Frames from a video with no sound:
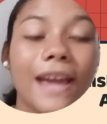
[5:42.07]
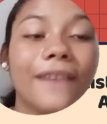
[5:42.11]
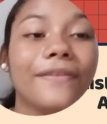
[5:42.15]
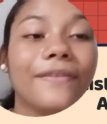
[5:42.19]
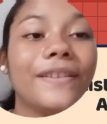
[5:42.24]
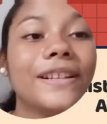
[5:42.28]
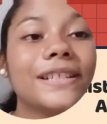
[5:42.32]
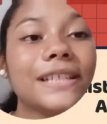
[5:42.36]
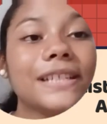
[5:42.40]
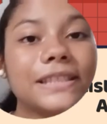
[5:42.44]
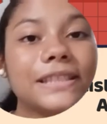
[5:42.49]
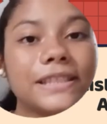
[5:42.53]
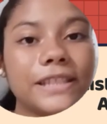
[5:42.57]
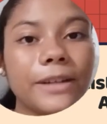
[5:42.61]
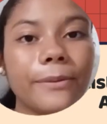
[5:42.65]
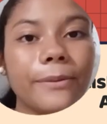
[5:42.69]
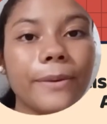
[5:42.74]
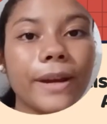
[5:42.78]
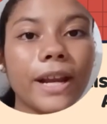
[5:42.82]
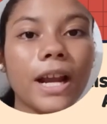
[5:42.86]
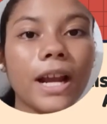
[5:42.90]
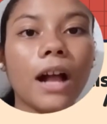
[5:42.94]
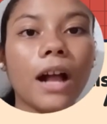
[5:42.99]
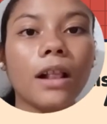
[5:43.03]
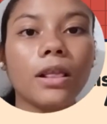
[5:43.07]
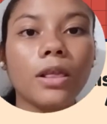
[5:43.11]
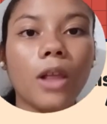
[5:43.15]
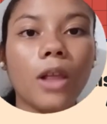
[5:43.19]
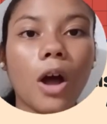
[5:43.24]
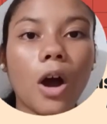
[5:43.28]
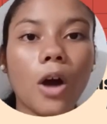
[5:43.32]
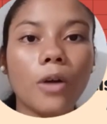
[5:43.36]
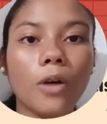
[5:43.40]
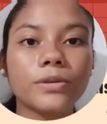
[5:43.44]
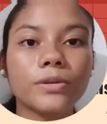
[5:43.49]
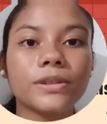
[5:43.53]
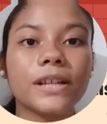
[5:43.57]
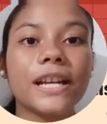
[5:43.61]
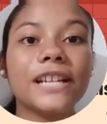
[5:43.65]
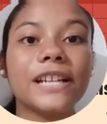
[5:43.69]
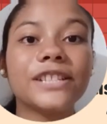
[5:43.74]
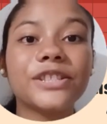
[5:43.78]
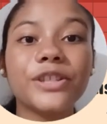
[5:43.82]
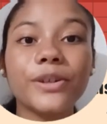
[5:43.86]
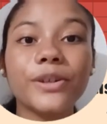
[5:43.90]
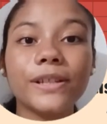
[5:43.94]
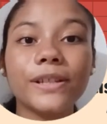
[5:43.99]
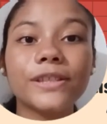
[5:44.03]
This activity allows
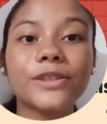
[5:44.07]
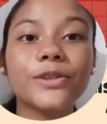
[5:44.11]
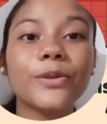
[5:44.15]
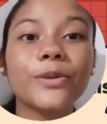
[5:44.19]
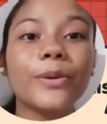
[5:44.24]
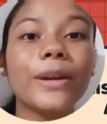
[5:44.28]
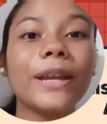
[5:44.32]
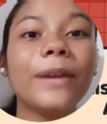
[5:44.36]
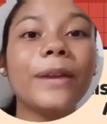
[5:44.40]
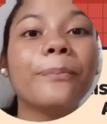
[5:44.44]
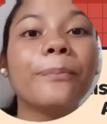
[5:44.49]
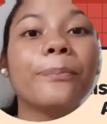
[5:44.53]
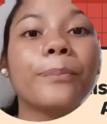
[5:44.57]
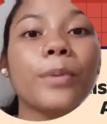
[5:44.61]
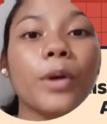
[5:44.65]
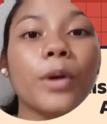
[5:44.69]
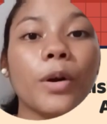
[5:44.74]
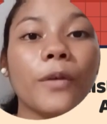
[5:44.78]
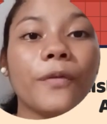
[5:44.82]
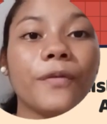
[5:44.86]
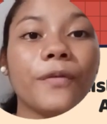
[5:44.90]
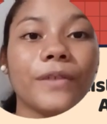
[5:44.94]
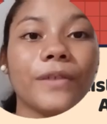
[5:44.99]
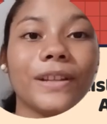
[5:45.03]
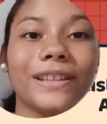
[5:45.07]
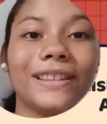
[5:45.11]
students to improve